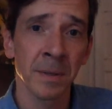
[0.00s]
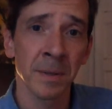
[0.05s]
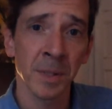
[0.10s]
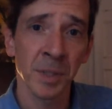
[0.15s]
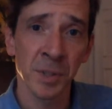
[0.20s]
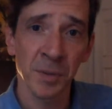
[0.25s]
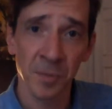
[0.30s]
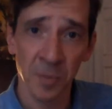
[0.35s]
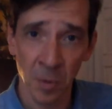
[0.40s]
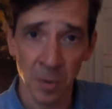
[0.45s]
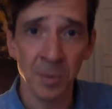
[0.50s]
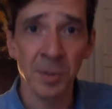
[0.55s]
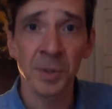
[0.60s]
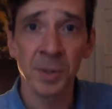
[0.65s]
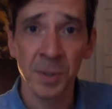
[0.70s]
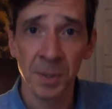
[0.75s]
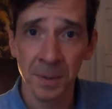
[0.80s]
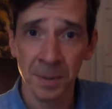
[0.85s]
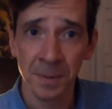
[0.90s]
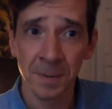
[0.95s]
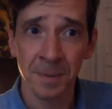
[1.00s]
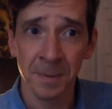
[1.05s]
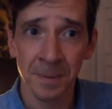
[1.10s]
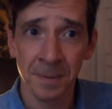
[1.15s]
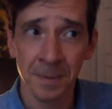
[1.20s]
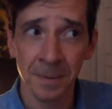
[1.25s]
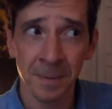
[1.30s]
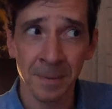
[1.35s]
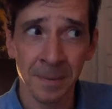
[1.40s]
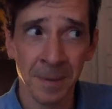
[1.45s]
is false.
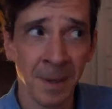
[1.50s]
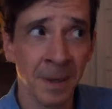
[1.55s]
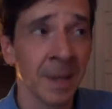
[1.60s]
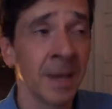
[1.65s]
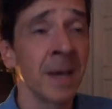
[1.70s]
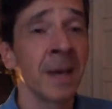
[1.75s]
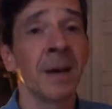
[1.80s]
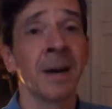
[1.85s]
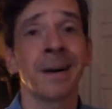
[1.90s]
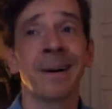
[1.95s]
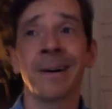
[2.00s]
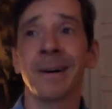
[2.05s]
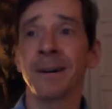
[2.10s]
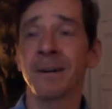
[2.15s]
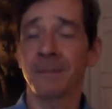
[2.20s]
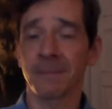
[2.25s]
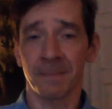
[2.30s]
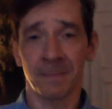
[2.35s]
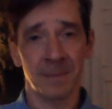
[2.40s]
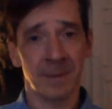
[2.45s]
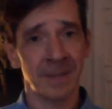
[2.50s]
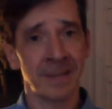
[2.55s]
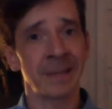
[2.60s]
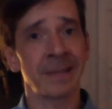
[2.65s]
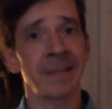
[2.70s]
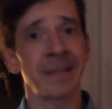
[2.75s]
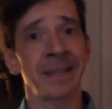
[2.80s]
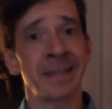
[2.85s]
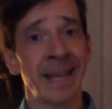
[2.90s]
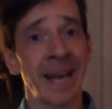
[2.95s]
Okay.
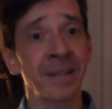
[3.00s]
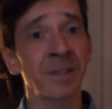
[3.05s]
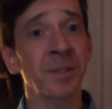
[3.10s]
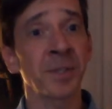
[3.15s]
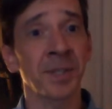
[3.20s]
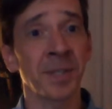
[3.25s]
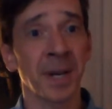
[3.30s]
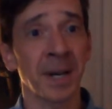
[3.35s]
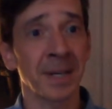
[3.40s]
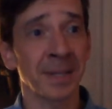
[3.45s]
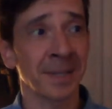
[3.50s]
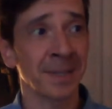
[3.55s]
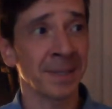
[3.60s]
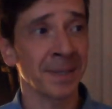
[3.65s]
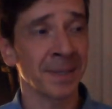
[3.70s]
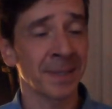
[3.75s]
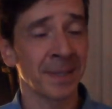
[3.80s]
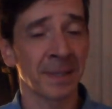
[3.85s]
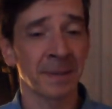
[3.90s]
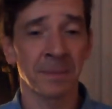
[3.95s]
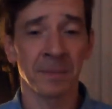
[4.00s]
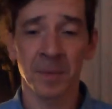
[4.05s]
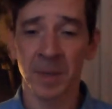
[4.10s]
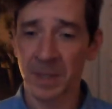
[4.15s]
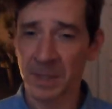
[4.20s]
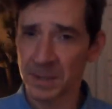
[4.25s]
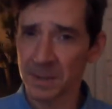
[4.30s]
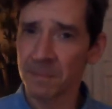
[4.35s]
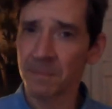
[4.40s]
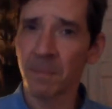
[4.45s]
In the exercises,
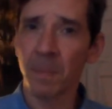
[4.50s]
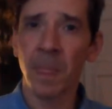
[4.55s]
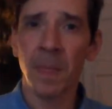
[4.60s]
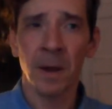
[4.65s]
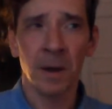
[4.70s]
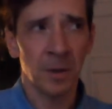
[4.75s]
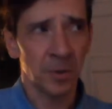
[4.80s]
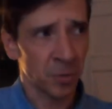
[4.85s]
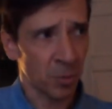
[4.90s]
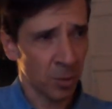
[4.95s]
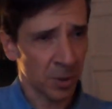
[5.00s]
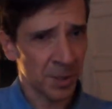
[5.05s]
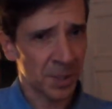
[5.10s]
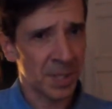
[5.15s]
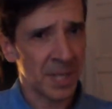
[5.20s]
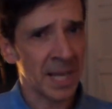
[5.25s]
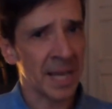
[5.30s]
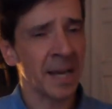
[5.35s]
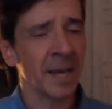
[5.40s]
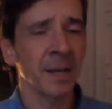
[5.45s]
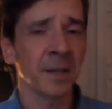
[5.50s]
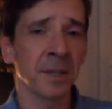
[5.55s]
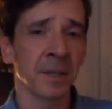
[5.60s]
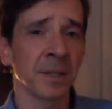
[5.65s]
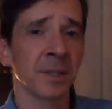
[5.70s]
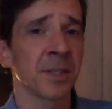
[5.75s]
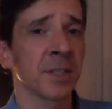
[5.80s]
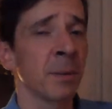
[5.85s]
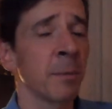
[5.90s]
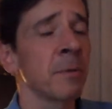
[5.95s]
right, towards the end,
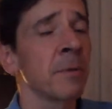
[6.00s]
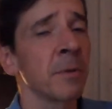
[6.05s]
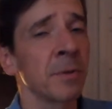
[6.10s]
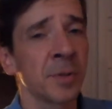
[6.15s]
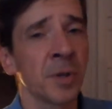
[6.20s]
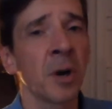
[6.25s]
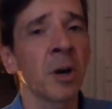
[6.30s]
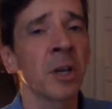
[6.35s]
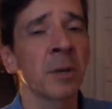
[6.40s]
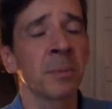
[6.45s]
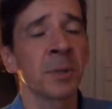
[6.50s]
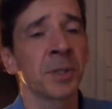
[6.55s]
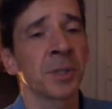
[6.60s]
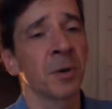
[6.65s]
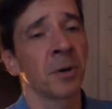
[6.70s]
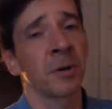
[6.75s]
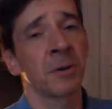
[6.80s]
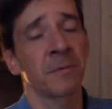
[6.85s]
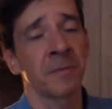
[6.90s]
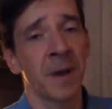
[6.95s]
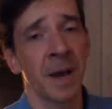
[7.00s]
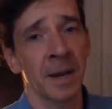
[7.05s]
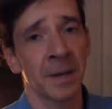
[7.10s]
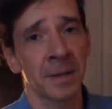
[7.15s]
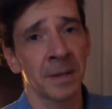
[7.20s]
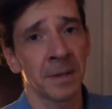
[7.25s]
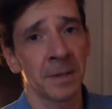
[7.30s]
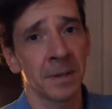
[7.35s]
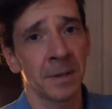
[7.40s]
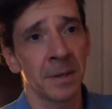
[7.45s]
some of those arguments are in
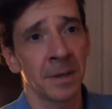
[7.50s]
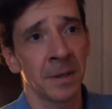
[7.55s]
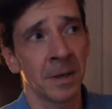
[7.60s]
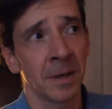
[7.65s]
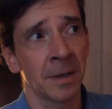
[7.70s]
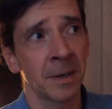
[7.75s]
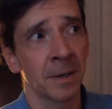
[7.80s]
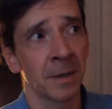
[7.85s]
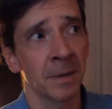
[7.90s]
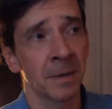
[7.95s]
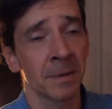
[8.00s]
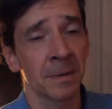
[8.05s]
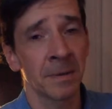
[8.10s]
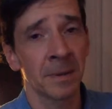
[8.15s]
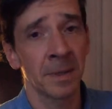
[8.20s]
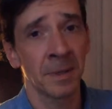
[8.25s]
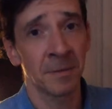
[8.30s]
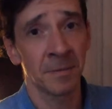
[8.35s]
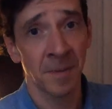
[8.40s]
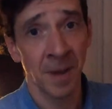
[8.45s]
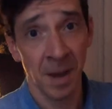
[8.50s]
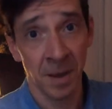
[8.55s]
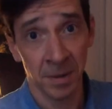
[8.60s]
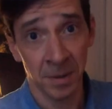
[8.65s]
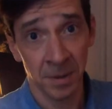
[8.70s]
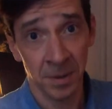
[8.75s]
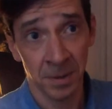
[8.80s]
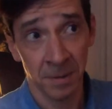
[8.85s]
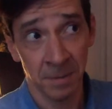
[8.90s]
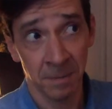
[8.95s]
fact
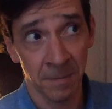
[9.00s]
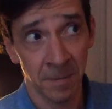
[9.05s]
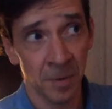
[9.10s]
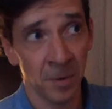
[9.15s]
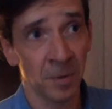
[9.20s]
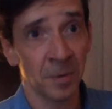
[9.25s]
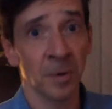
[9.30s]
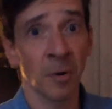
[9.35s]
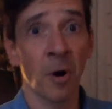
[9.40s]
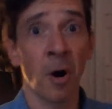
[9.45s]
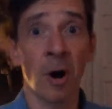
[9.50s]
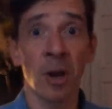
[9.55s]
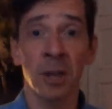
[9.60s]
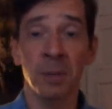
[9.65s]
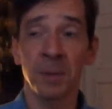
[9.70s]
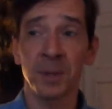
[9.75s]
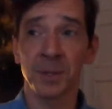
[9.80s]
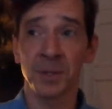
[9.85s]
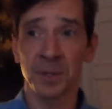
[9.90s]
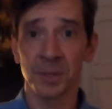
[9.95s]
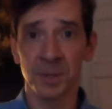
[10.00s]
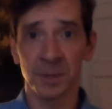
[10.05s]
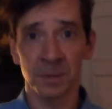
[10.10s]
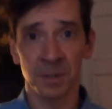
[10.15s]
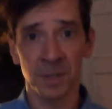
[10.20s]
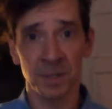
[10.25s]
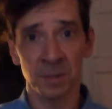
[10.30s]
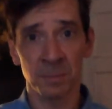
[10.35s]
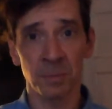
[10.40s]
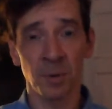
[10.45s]
invalid. They're arguments
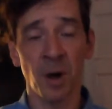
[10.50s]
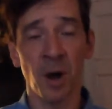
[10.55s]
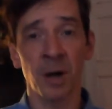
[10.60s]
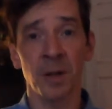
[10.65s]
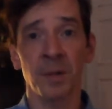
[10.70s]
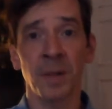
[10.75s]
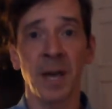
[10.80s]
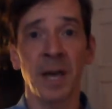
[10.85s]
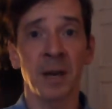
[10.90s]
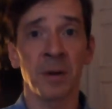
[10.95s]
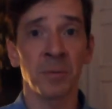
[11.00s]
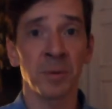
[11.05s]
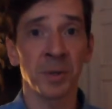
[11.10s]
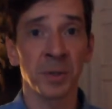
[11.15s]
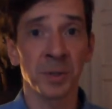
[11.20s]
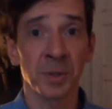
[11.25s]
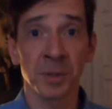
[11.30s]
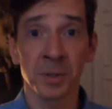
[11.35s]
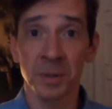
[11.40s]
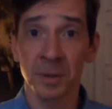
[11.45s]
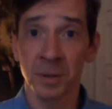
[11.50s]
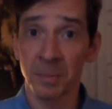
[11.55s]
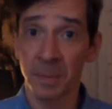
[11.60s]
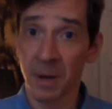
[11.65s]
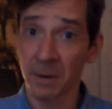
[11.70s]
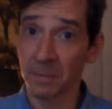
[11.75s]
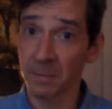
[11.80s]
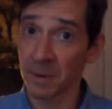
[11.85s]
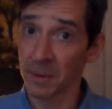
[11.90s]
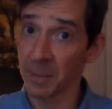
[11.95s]
in the block language
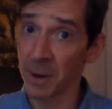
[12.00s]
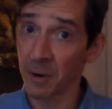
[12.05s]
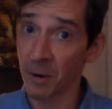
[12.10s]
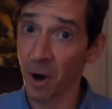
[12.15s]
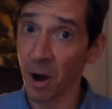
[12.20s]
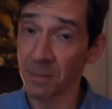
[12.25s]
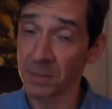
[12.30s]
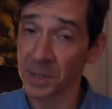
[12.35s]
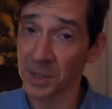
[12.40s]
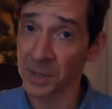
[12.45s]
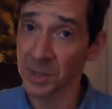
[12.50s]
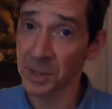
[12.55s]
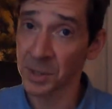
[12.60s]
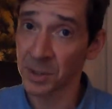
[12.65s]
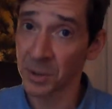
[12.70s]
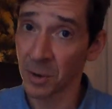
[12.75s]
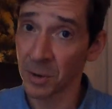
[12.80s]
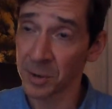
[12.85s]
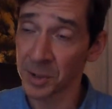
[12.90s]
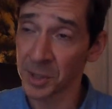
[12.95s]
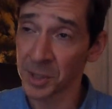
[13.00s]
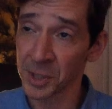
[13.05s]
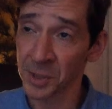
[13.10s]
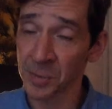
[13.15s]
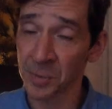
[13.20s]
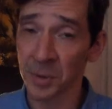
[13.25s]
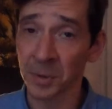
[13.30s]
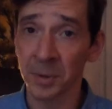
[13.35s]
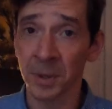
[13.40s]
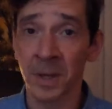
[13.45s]
about objects in Tarski's
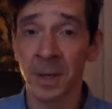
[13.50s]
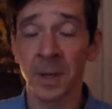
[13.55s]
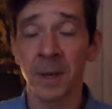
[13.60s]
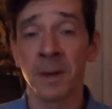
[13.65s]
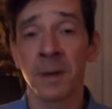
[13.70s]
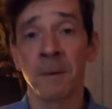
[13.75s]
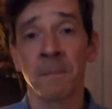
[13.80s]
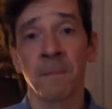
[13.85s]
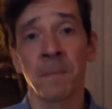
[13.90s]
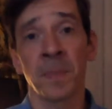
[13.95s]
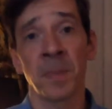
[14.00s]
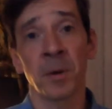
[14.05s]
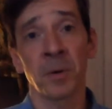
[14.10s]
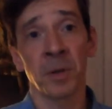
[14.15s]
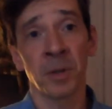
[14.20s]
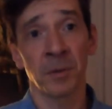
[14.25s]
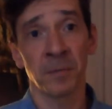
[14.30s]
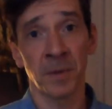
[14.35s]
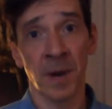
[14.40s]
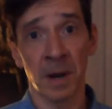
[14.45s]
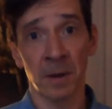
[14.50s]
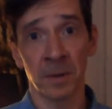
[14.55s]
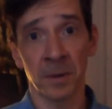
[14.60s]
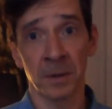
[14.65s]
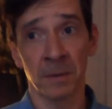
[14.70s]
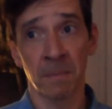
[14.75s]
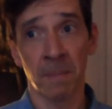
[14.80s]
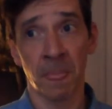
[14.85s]
world. They're invalid.